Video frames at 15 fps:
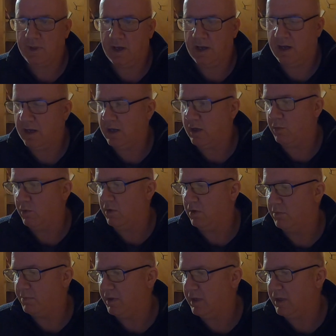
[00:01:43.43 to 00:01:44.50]
I
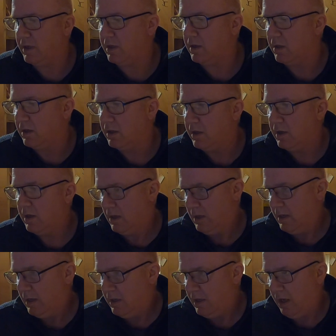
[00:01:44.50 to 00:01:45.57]
will be
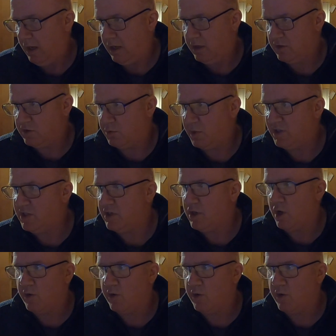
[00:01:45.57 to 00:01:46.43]
uh, switching